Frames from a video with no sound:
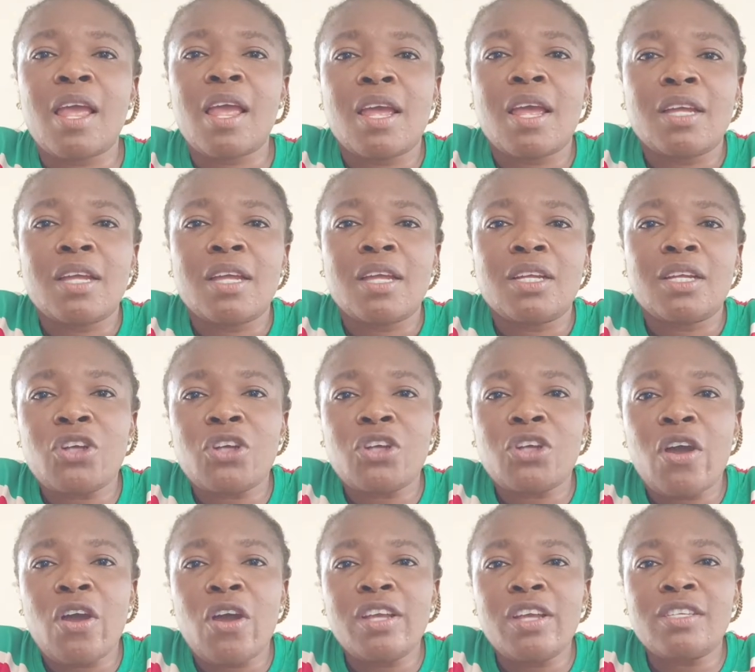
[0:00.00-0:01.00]

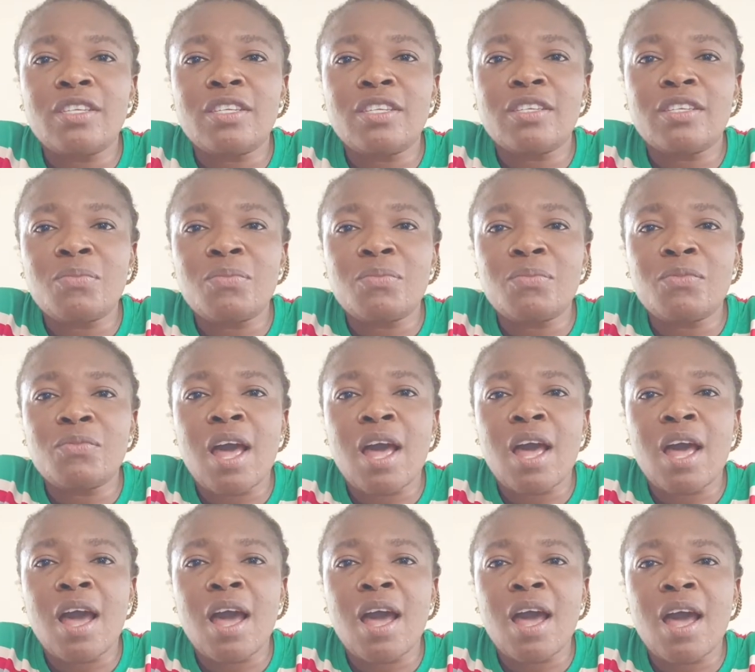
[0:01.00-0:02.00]
Joyce
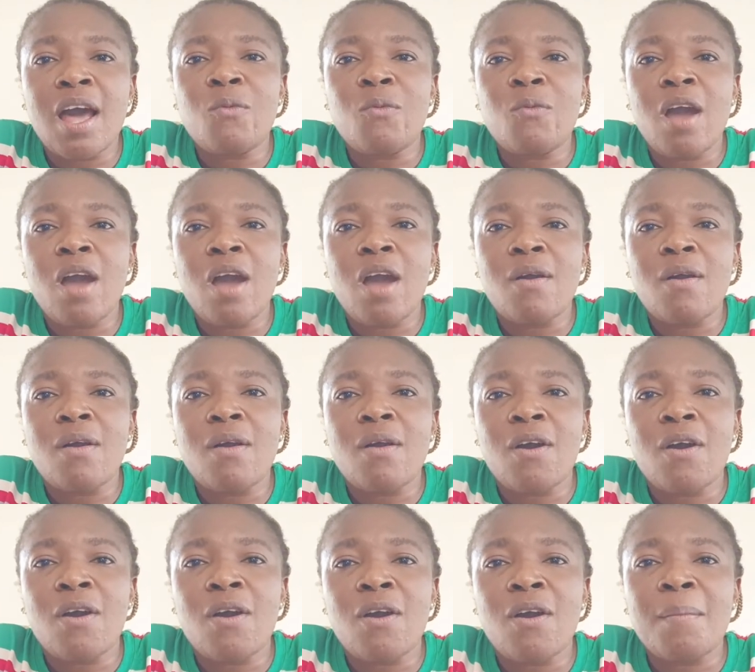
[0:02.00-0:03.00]
Omula,
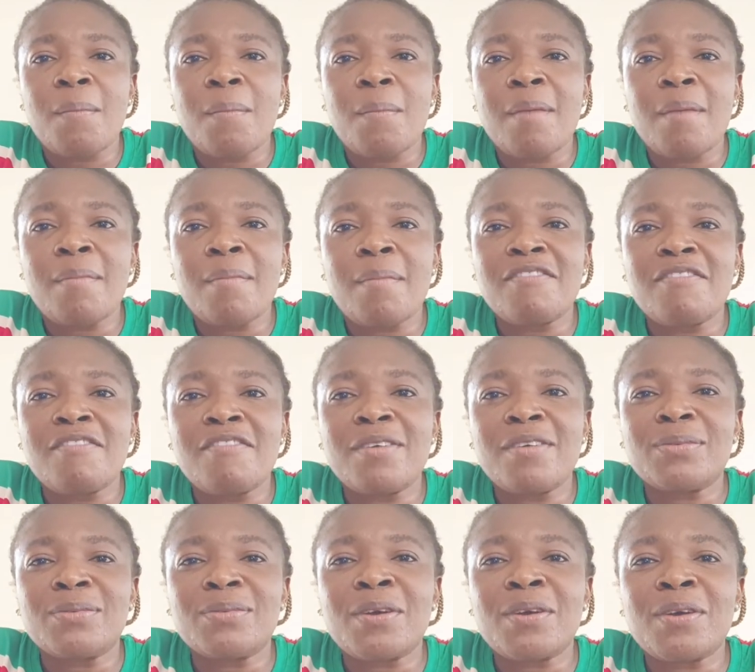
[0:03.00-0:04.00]
welcome, Mama of Boys,
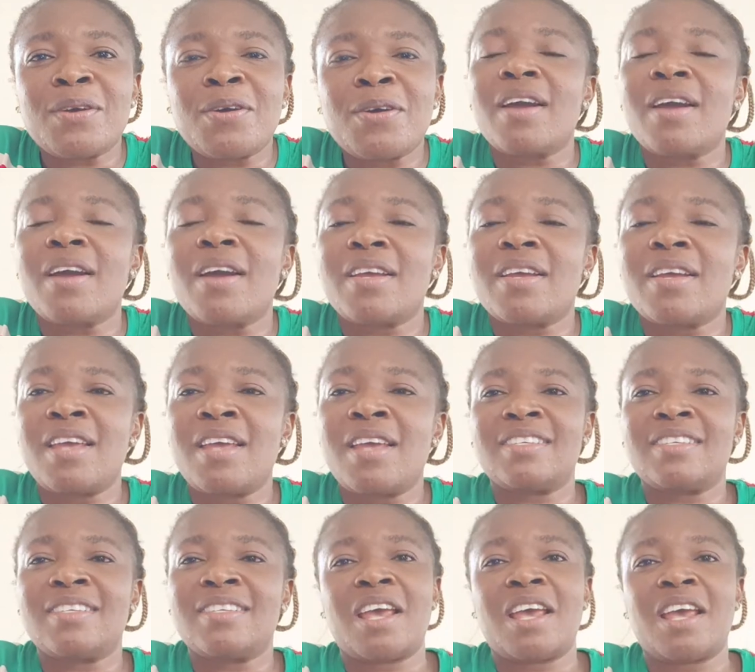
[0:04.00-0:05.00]
welcome back. Yes,
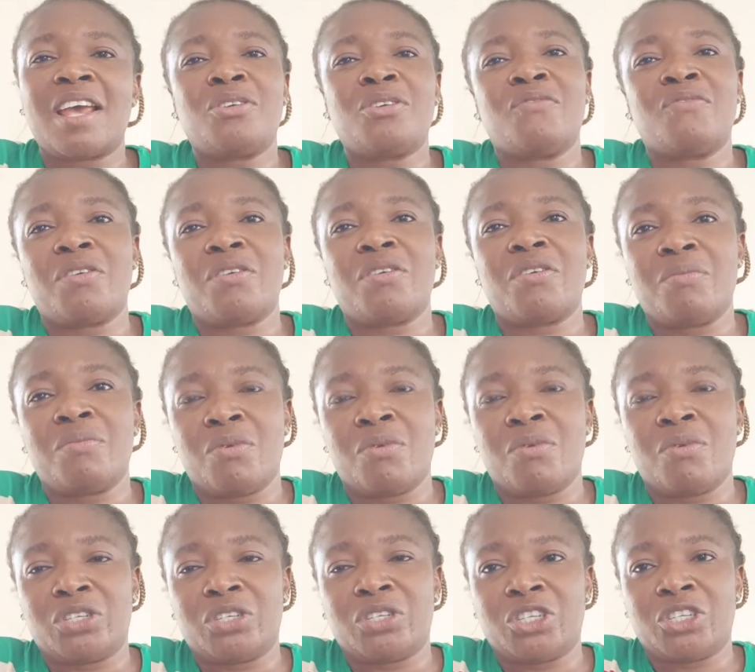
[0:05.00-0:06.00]
thank you very much.
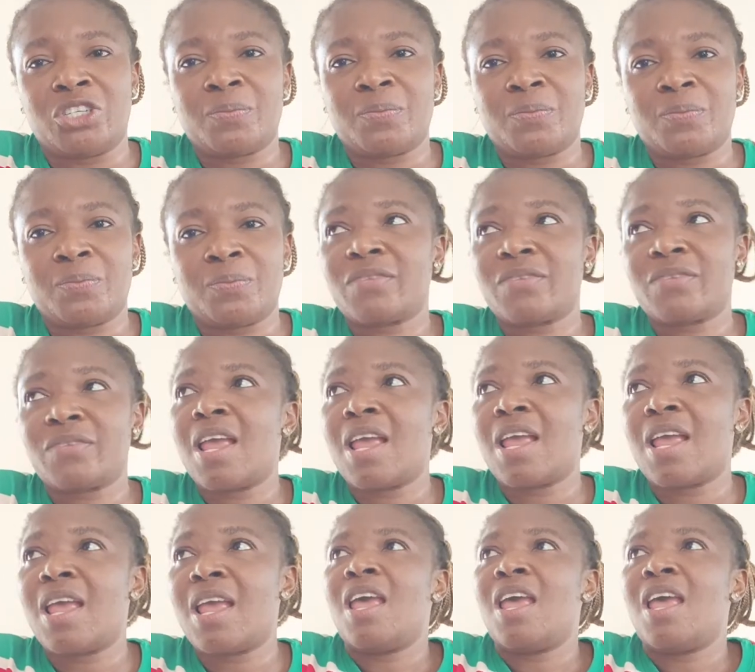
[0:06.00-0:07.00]

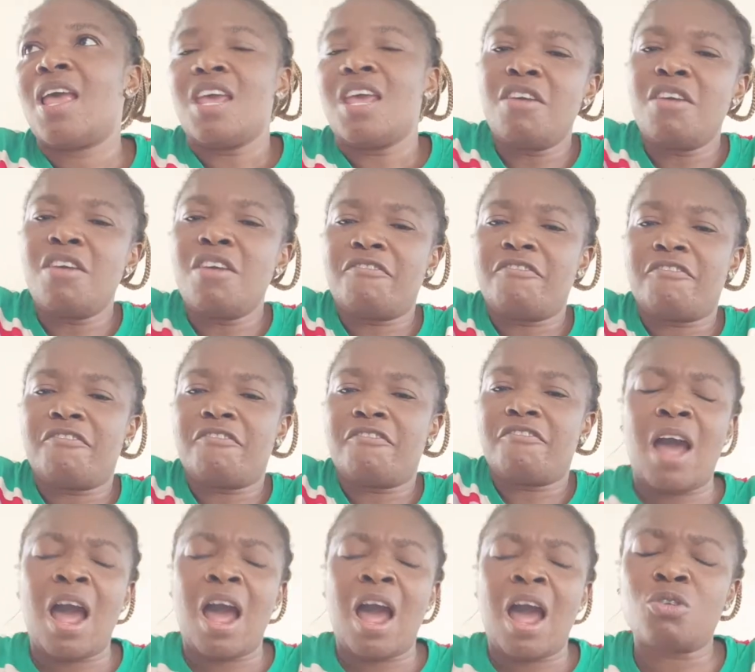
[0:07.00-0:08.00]
If
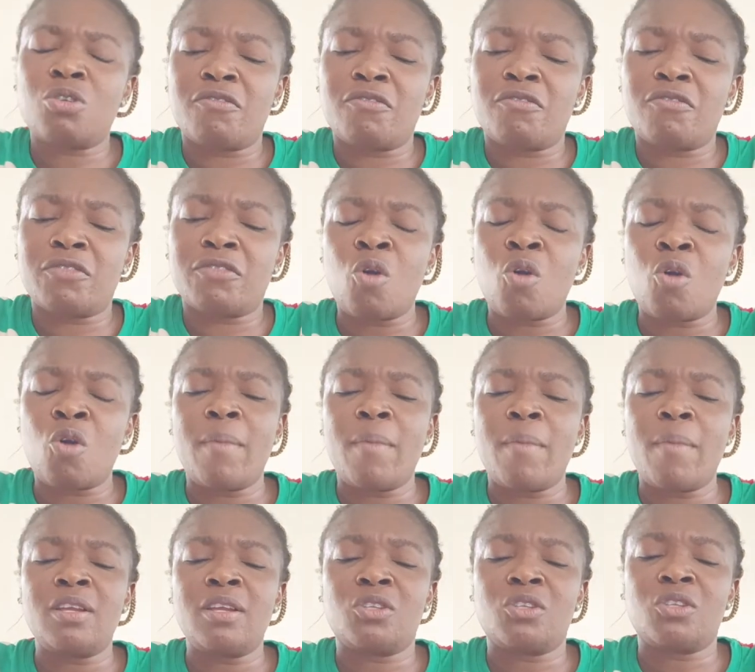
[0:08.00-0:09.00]
out of so many
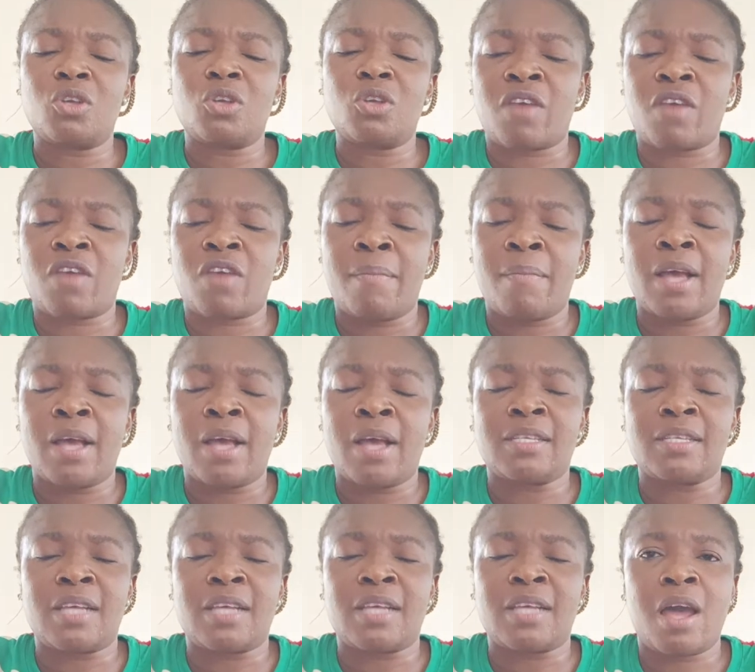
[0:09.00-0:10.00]
subscribers
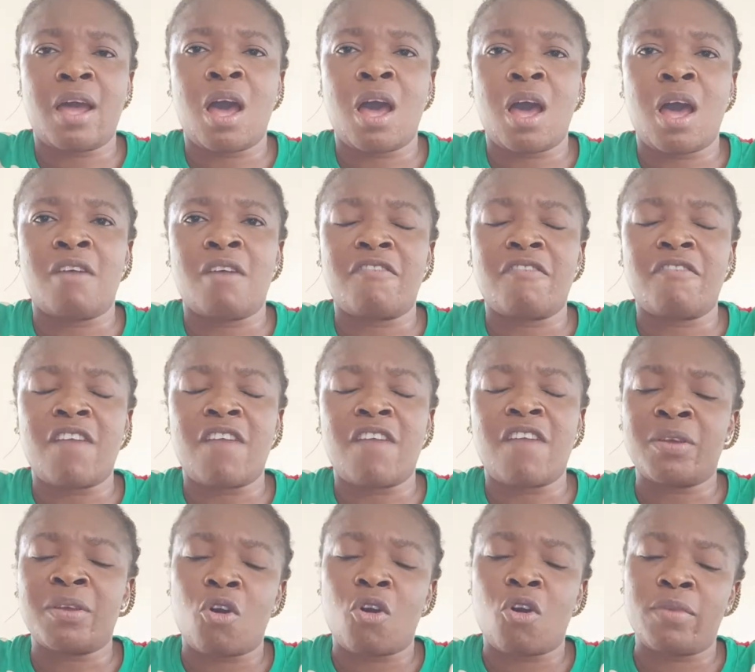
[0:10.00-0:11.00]
I've been
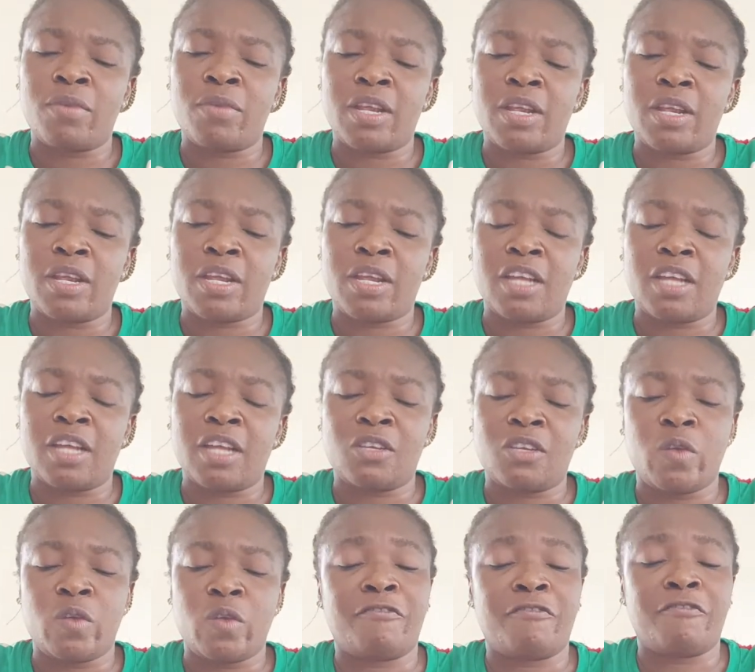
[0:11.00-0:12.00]
communicating with
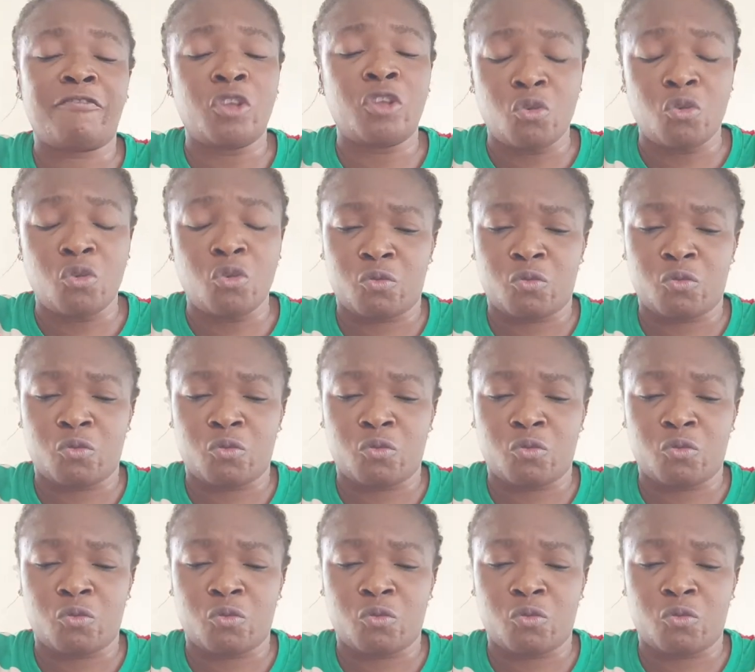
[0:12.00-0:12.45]
few,